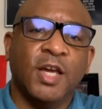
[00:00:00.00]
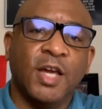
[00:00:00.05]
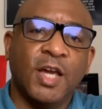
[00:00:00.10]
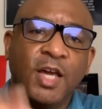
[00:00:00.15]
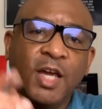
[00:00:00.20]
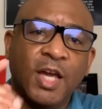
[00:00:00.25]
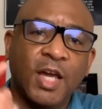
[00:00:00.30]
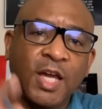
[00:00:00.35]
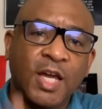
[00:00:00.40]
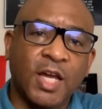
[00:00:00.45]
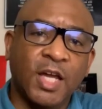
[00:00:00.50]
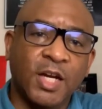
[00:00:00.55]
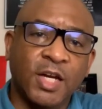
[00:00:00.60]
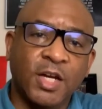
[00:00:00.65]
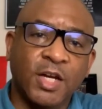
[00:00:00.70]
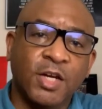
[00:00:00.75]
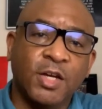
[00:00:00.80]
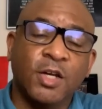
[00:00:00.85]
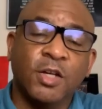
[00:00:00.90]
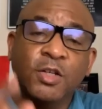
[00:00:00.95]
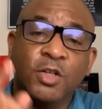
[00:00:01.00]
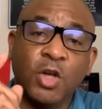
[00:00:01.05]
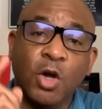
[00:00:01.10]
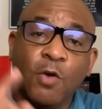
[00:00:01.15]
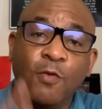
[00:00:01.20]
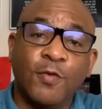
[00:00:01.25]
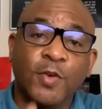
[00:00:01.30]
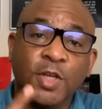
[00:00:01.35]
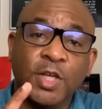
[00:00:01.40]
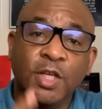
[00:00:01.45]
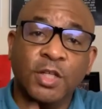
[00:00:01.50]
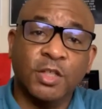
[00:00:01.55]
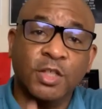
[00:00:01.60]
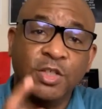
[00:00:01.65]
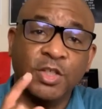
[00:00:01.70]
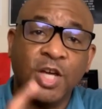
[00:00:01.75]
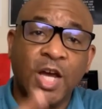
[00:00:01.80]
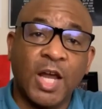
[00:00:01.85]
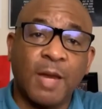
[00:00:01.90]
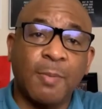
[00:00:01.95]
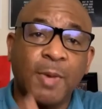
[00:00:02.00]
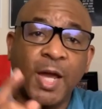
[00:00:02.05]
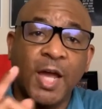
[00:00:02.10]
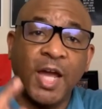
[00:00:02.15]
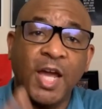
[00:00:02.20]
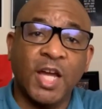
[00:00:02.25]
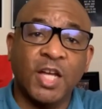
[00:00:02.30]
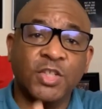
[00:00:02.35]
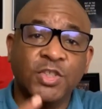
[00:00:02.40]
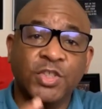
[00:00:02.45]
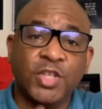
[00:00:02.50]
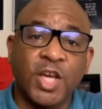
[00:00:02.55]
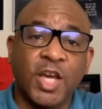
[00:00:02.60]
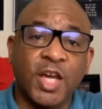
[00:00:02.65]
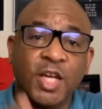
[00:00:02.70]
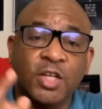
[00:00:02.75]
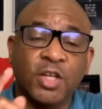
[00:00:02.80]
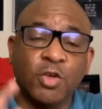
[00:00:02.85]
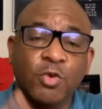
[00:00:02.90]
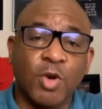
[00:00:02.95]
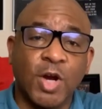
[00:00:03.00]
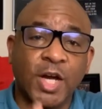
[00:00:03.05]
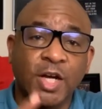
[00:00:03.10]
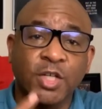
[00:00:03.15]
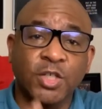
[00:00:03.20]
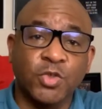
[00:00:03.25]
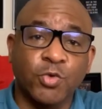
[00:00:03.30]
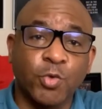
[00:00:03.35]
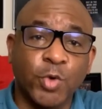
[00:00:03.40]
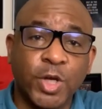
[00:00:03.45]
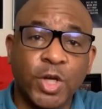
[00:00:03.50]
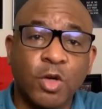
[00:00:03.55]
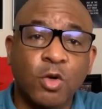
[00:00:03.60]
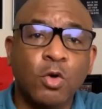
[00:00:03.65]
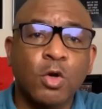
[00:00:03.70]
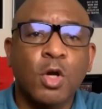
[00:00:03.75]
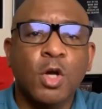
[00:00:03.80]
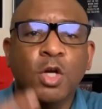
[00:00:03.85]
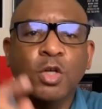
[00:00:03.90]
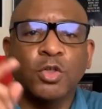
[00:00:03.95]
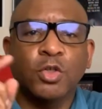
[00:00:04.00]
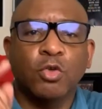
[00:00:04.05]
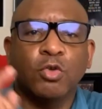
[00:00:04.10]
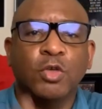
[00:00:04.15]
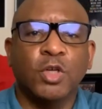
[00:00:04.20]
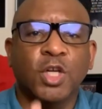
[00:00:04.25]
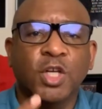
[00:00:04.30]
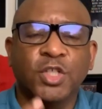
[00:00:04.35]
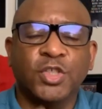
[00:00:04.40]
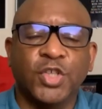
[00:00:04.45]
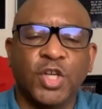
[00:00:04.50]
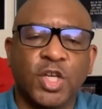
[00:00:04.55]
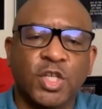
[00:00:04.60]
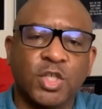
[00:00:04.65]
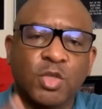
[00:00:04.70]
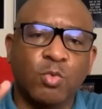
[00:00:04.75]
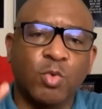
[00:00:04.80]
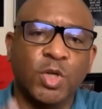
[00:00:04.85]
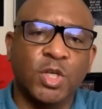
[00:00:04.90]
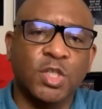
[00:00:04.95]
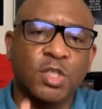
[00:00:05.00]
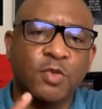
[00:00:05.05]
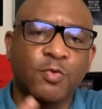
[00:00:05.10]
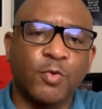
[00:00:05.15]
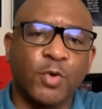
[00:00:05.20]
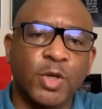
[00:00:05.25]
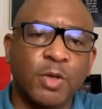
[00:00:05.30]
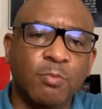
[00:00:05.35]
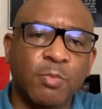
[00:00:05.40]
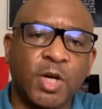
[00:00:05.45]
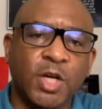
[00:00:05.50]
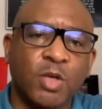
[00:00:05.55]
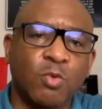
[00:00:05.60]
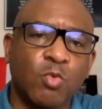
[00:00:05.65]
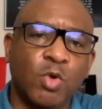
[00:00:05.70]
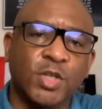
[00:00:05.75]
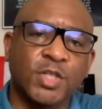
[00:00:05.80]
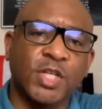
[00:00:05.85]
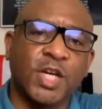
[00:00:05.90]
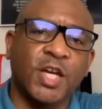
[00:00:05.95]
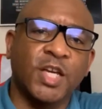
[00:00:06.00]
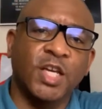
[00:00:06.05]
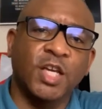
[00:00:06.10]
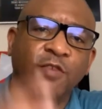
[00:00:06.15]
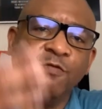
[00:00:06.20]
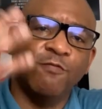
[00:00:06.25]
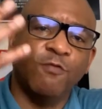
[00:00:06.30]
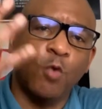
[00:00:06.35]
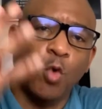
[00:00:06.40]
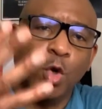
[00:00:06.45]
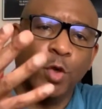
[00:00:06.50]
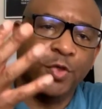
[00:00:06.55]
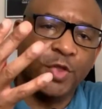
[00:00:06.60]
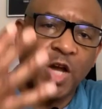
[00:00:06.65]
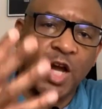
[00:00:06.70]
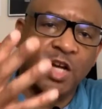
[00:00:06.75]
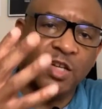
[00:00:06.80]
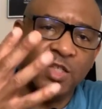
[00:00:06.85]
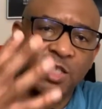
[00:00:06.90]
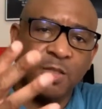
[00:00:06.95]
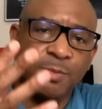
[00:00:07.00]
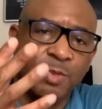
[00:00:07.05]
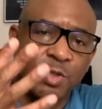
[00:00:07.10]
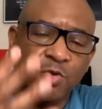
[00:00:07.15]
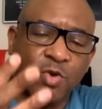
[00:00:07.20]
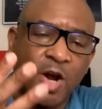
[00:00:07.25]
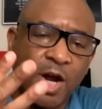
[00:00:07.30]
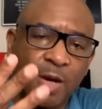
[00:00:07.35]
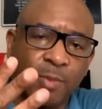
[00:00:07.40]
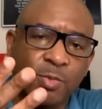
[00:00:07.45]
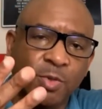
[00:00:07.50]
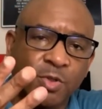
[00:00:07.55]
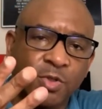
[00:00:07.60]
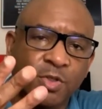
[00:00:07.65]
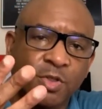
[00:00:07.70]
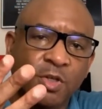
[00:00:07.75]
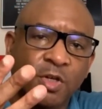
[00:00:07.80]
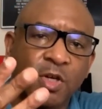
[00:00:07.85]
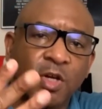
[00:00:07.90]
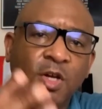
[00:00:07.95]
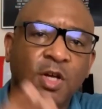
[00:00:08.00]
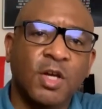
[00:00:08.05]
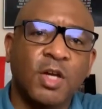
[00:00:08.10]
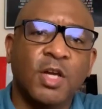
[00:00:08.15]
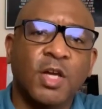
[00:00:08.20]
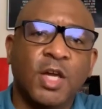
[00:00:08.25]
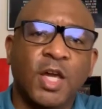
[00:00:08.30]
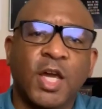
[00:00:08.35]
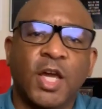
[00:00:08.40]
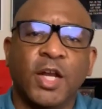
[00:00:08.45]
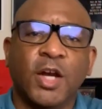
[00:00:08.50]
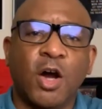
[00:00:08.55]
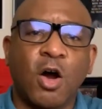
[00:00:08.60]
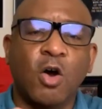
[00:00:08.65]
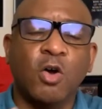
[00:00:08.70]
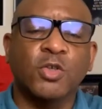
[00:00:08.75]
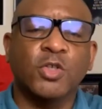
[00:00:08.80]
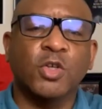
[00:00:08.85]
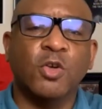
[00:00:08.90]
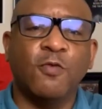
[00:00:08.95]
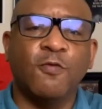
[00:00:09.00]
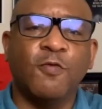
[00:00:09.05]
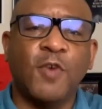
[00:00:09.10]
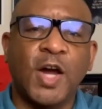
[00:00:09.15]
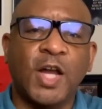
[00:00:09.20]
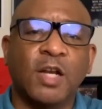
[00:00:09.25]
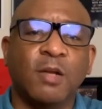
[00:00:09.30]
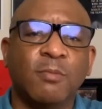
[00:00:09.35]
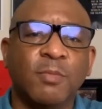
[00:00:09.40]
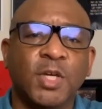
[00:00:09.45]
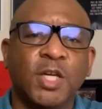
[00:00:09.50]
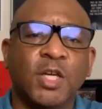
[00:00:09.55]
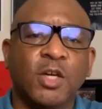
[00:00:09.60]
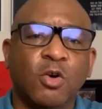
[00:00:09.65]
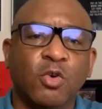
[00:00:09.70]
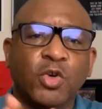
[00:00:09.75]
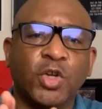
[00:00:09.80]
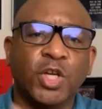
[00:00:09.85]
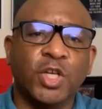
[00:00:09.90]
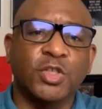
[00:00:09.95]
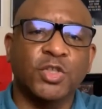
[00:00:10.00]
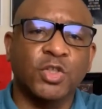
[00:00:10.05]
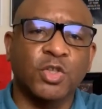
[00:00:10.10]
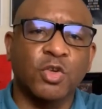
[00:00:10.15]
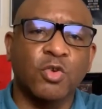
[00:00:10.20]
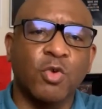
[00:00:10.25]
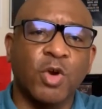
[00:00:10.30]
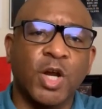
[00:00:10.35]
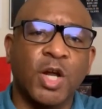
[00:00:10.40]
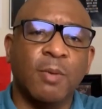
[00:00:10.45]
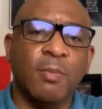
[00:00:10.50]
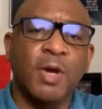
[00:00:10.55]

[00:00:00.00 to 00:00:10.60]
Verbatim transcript: And don't forget to type hashtag the grind is real so you can get a chance to win this free money once I hit 4,000 subscribers. And also follow me on Instagram